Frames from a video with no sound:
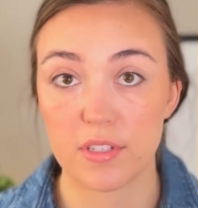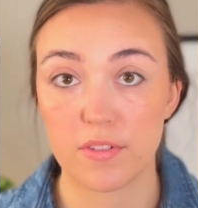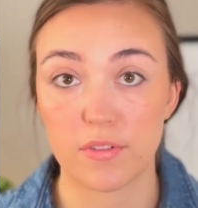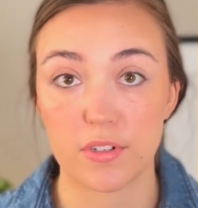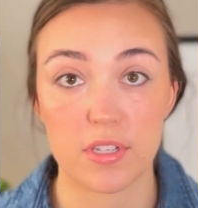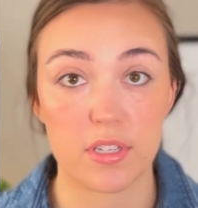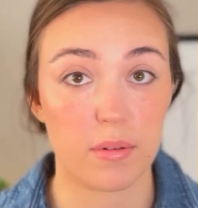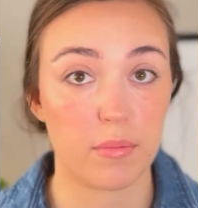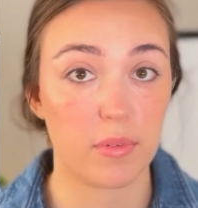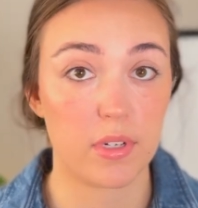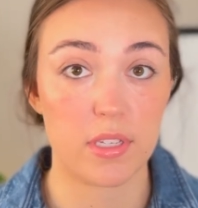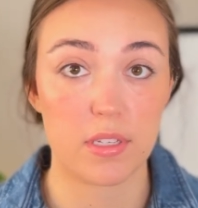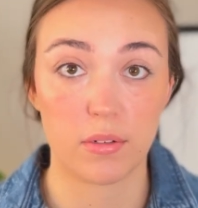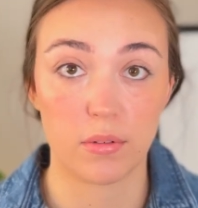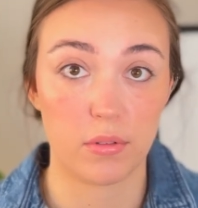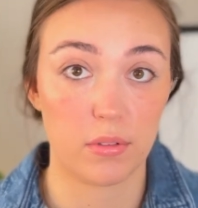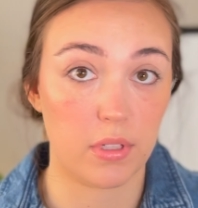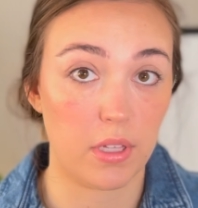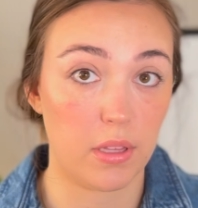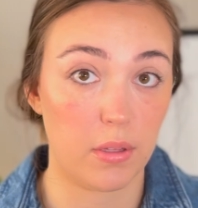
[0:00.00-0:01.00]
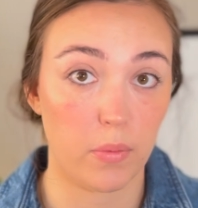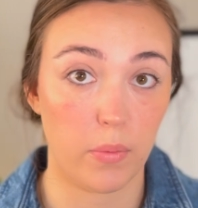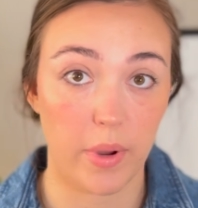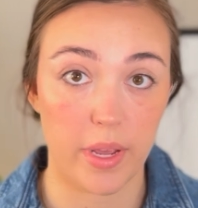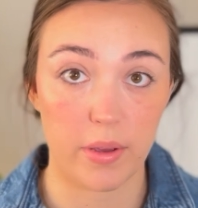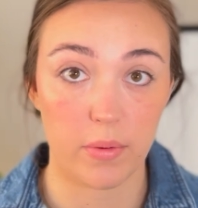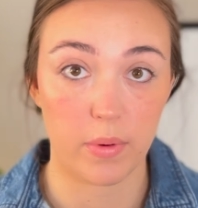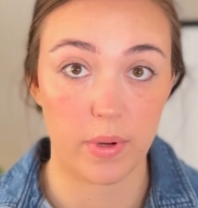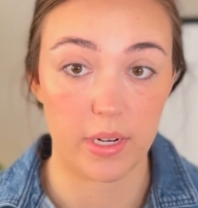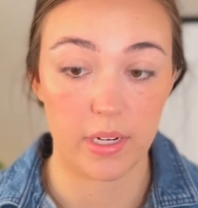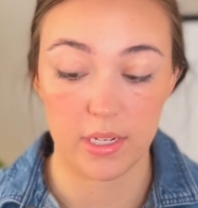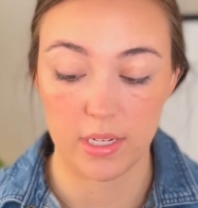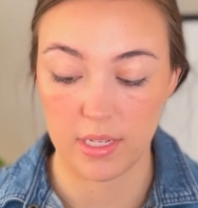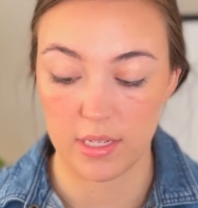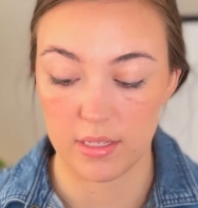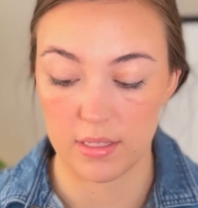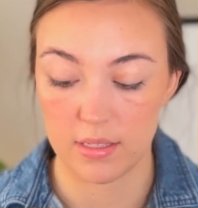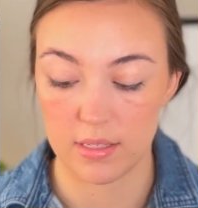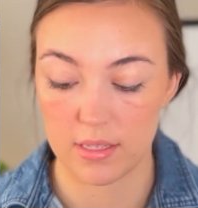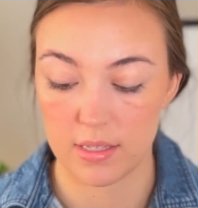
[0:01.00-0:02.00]
For some reason, only the white one
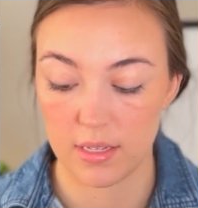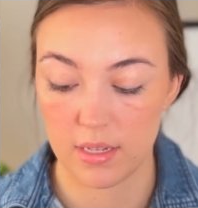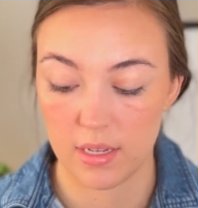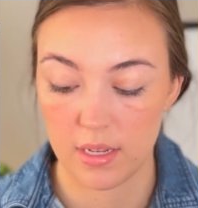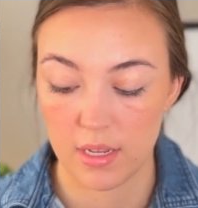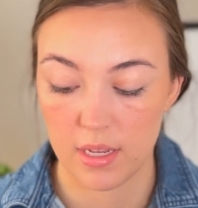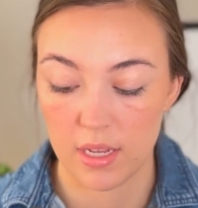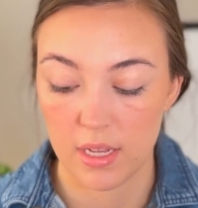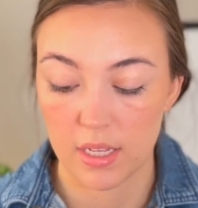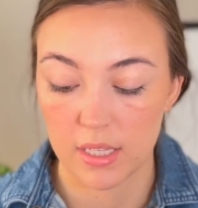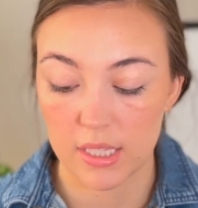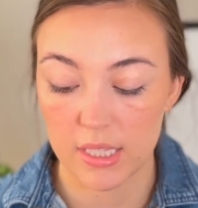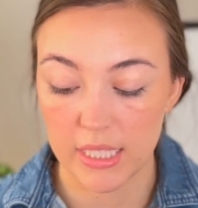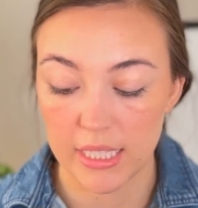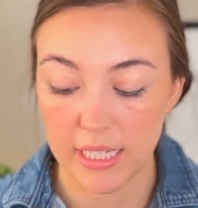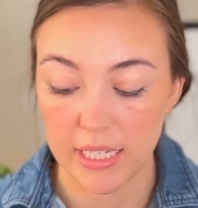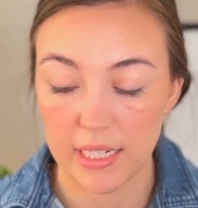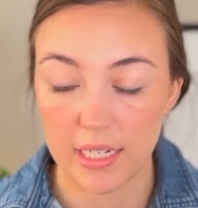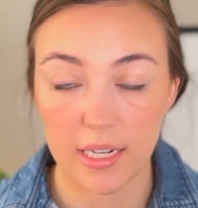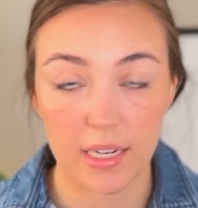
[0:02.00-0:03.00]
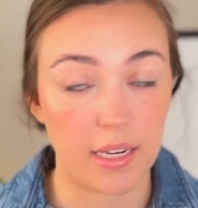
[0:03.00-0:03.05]
is clean.